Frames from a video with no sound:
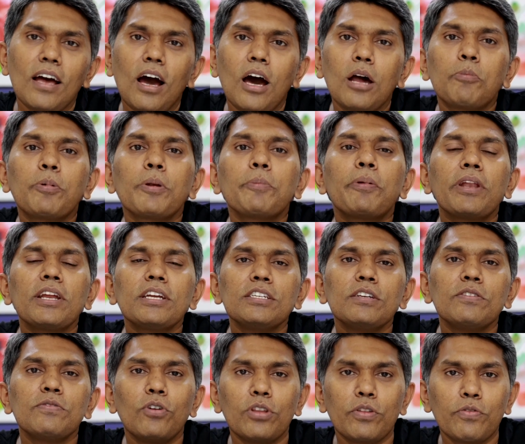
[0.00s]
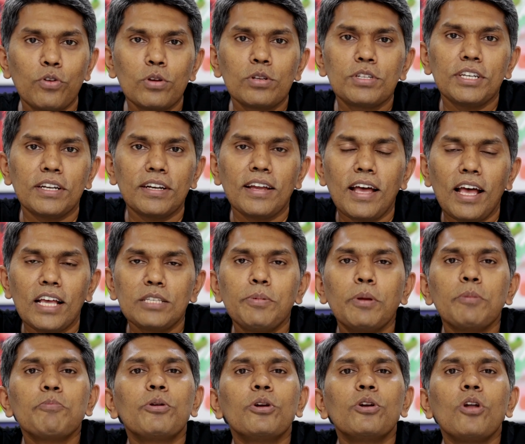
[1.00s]
our preparation for the future has
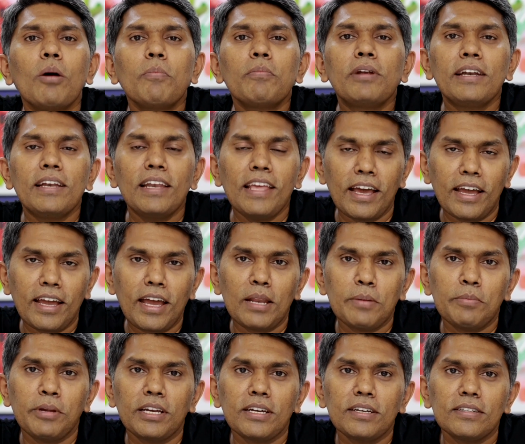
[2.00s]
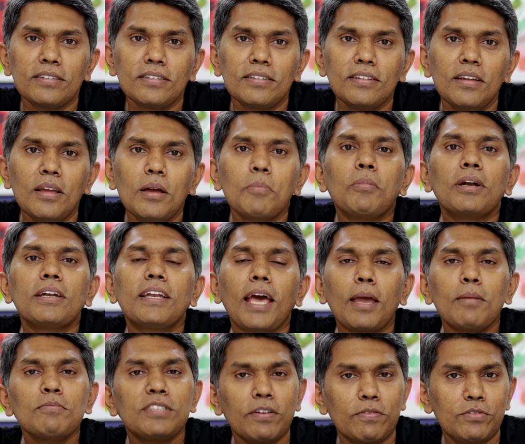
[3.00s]
been predominantly academic. But
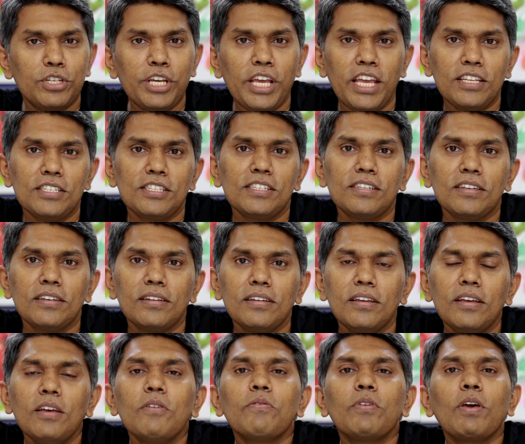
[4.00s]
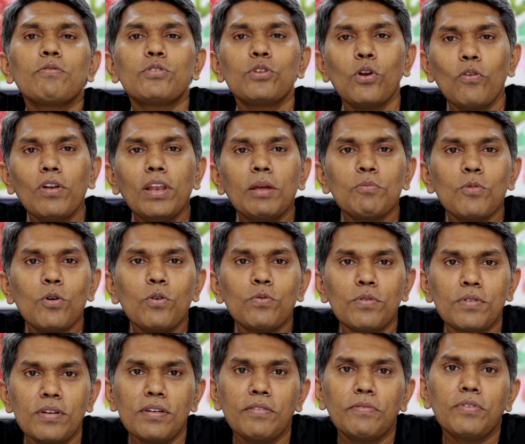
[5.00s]
times have changed. We have slowly
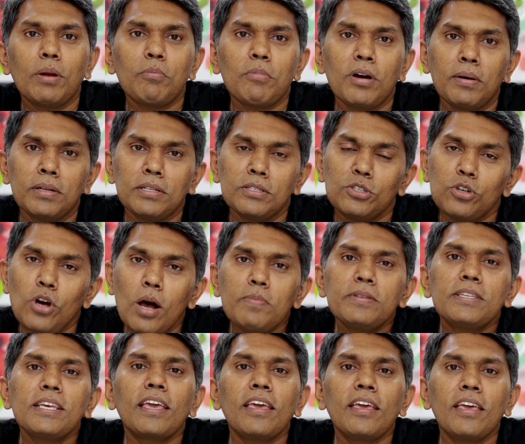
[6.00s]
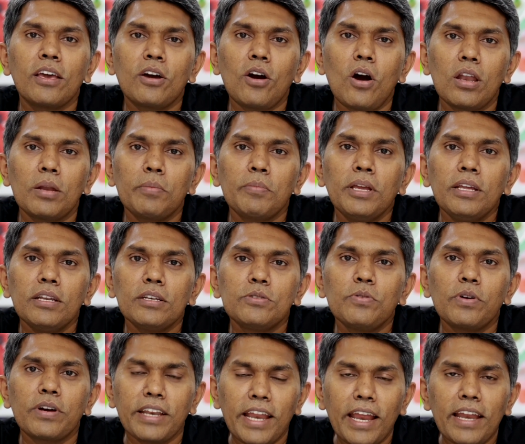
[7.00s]
moved from a job seeking economy to
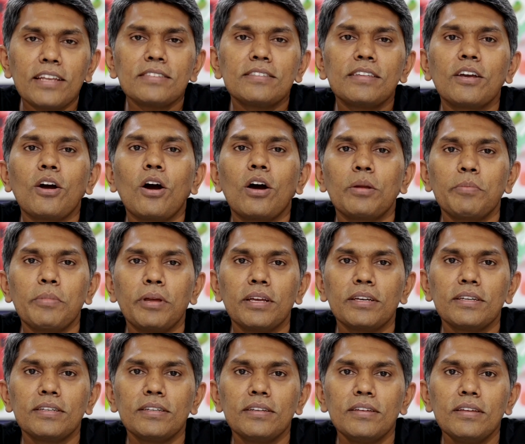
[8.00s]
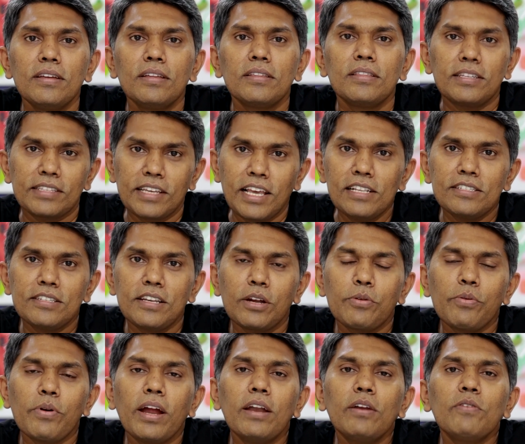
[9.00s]
a creator's economy. The skills
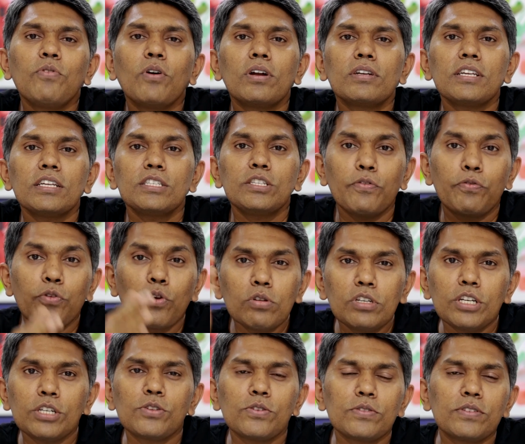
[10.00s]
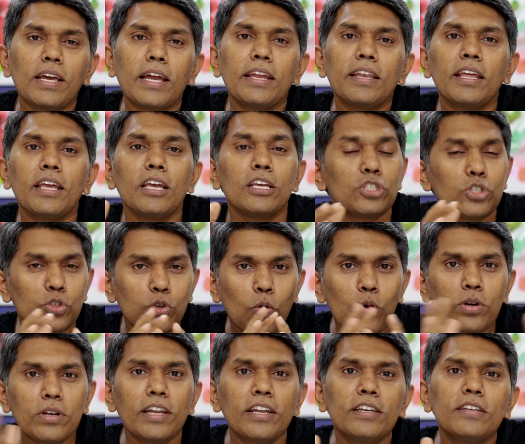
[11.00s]
required for such a future society is
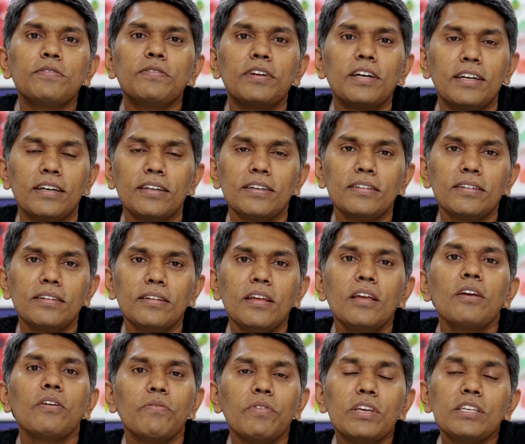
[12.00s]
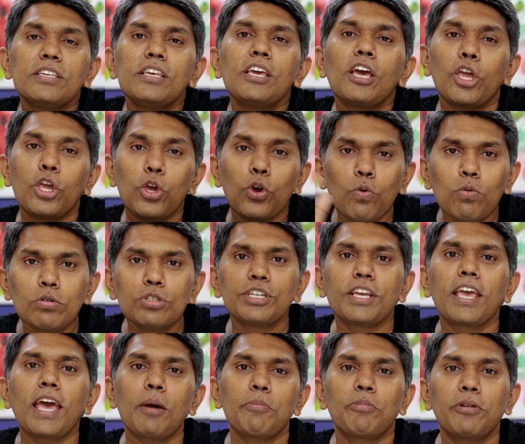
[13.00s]
totally different. We see a huge
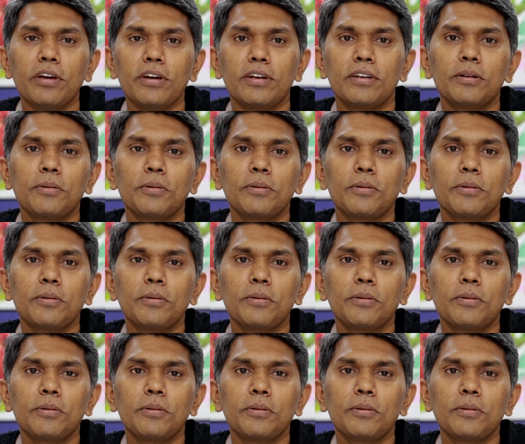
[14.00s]
gap here.